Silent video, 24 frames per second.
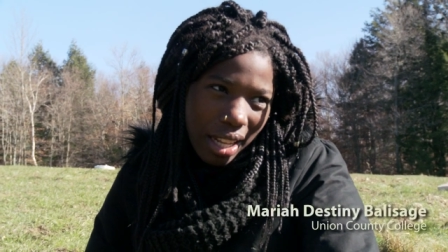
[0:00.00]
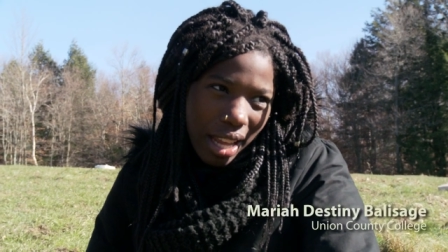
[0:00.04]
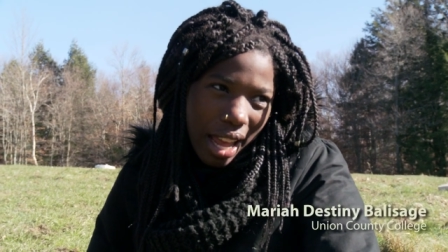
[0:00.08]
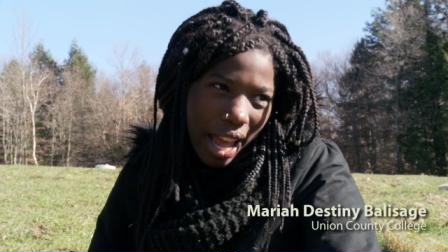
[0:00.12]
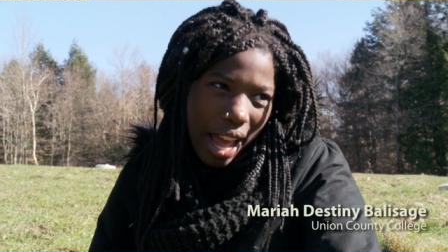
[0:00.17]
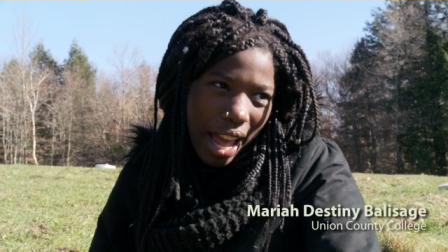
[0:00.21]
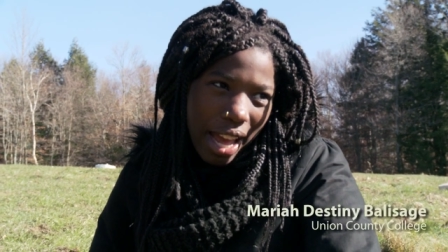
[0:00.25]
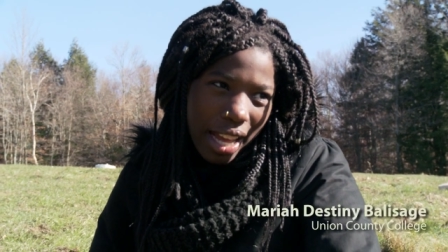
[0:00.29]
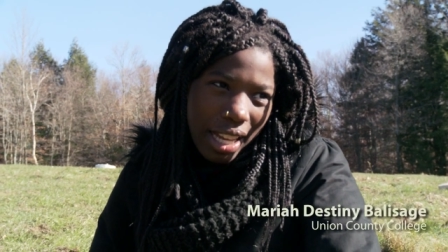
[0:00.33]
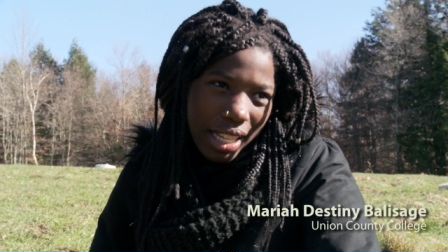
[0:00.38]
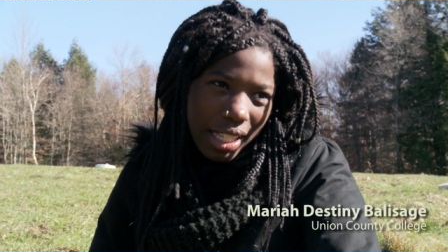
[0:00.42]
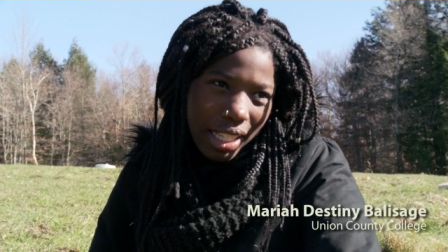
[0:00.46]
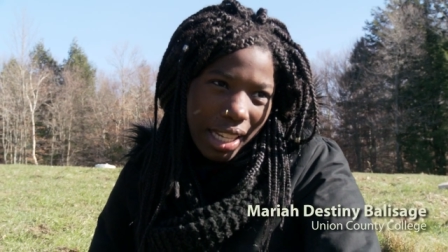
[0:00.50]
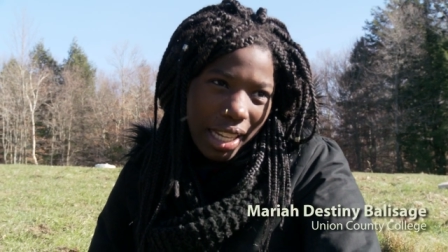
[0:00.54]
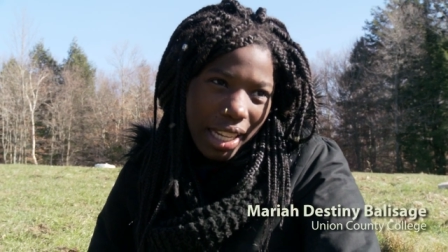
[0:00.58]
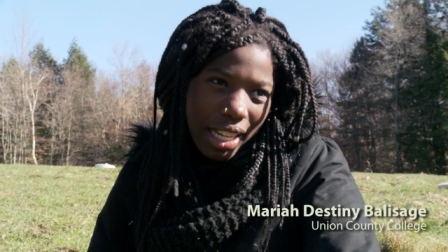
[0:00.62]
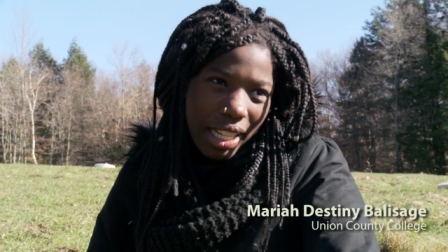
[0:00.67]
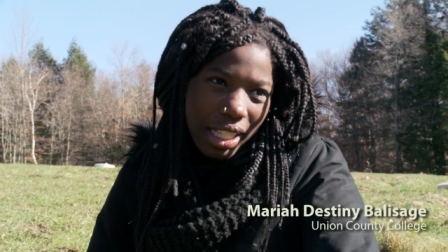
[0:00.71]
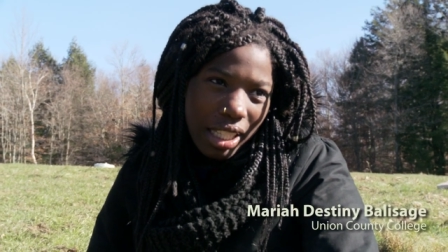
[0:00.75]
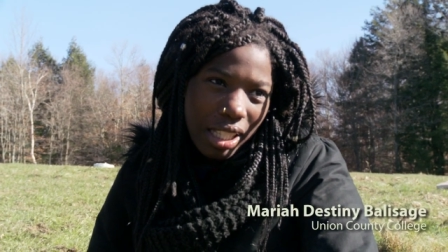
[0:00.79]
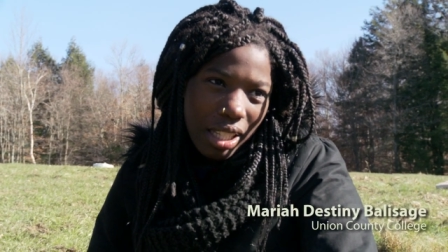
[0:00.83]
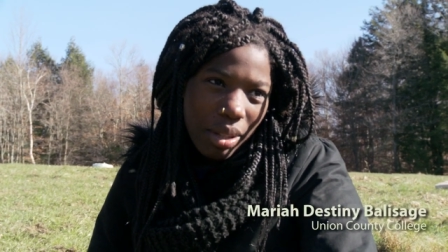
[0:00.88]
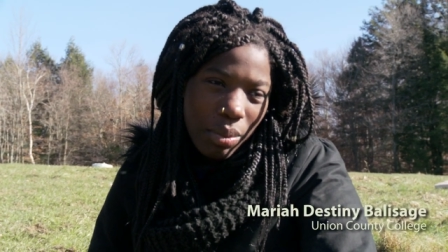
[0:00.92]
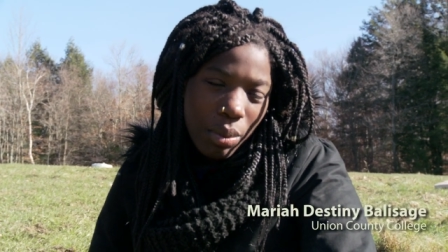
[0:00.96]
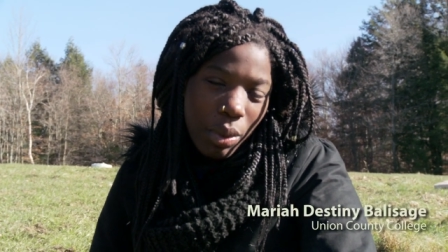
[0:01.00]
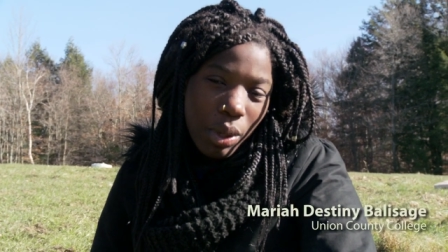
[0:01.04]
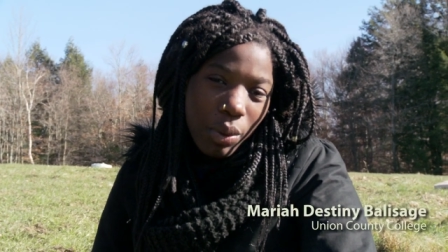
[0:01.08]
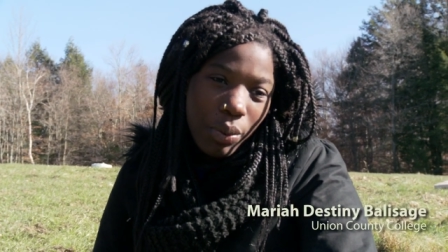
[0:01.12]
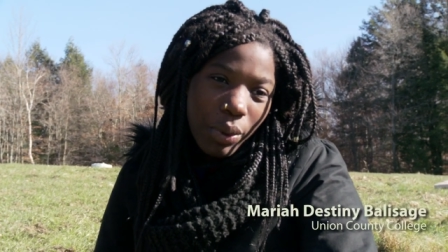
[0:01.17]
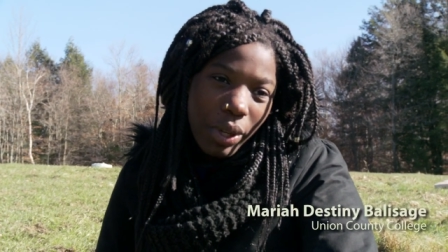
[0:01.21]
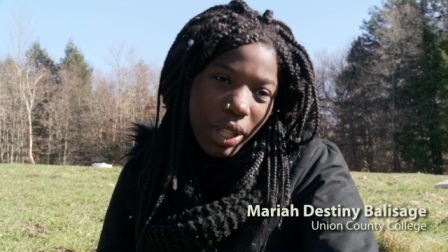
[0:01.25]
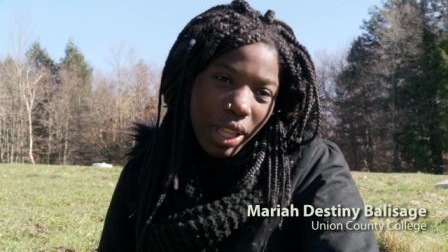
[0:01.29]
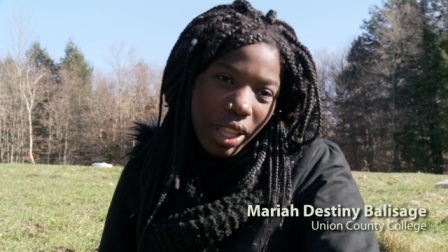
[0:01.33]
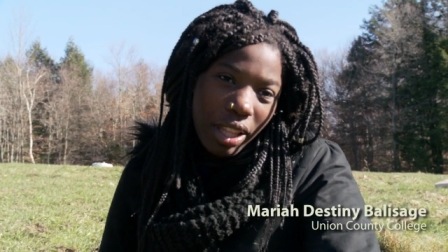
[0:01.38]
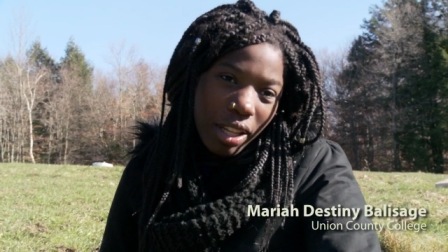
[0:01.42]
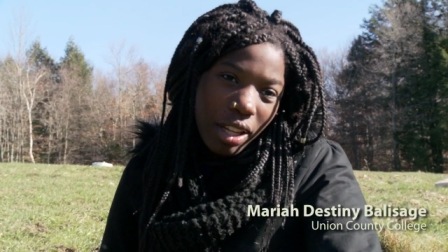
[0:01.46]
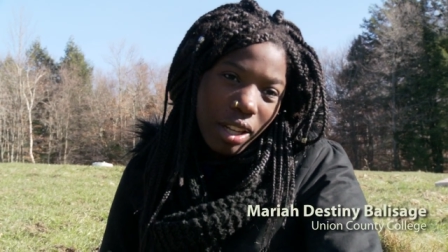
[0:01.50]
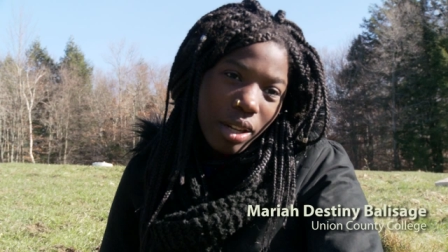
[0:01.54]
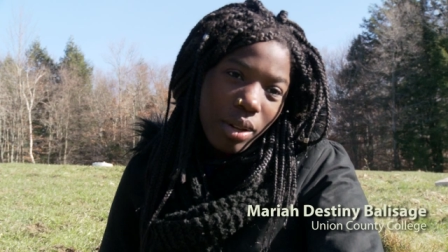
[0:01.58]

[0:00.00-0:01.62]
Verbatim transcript: as i guess someone with you